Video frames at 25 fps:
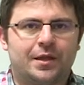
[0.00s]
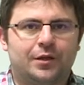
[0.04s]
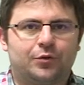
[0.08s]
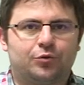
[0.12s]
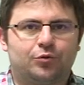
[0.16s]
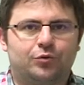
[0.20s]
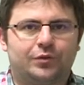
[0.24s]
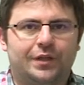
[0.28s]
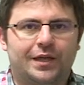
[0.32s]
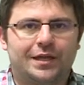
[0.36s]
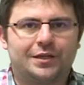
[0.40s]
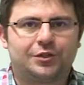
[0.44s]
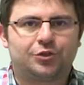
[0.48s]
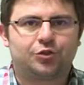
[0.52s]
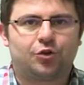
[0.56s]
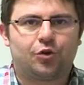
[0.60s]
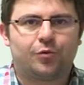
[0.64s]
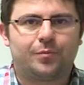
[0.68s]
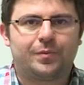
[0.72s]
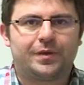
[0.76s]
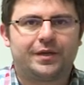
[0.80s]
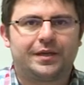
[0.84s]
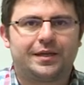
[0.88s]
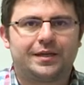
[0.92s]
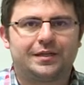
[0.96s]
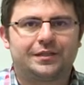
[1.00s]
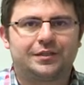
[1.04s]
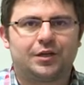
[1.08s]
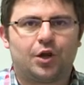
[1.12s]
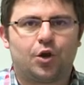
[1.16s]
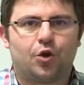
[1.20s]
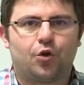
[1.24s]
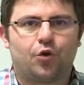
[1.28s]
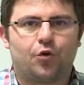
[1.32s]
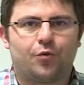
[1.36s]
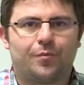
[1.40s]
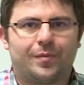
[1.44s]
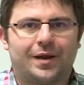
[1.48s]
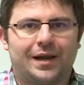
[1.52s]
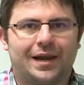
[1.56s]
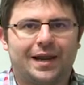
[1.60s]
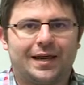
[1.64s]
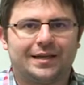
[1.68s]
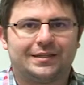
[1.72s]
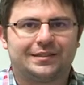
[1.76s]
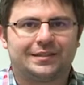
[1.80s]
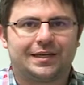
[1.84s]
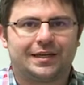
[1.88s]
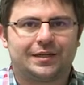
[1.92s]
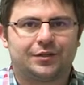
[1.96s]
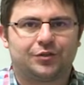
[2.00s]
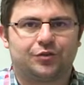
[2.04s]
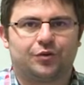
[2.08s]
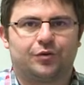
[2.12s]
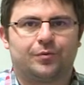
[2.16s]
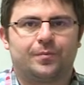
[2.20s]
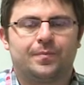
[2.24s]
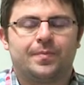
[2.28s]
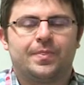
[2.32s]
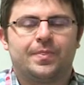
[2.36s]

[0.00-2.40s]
Today's topic is normalization.